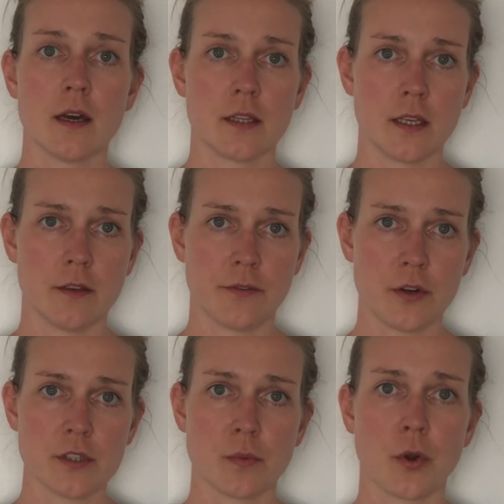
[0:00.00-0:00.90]
The
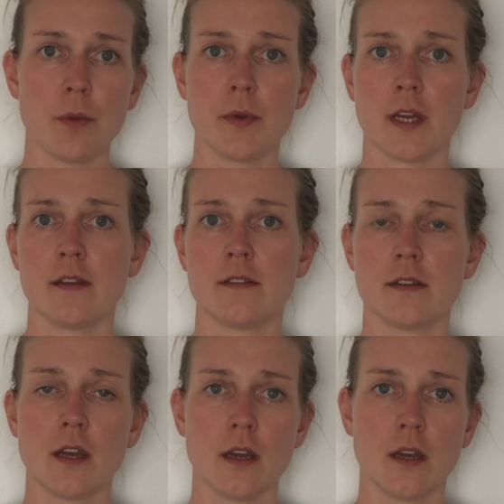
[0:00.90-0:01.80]
first verb
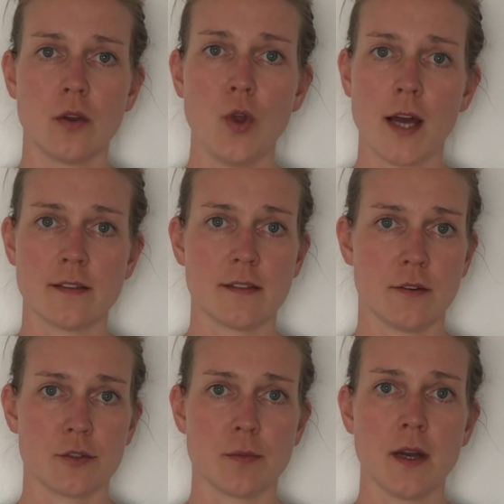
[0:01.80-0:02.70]
is üles
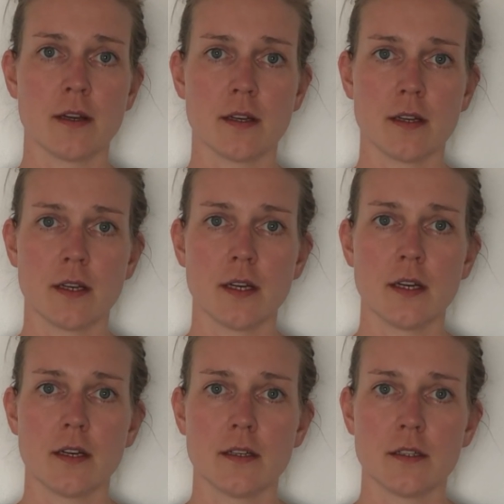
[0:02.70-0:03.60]
tõusma,
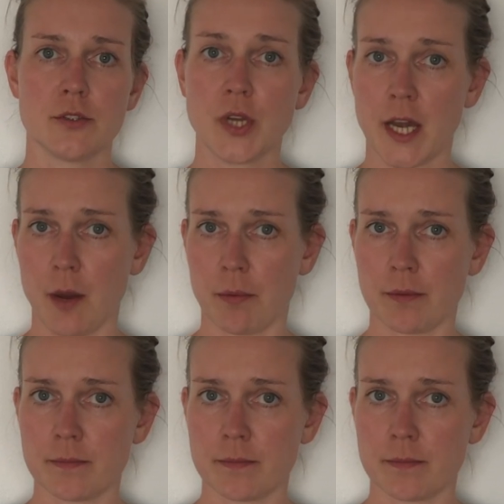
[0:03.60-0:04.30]
to get up.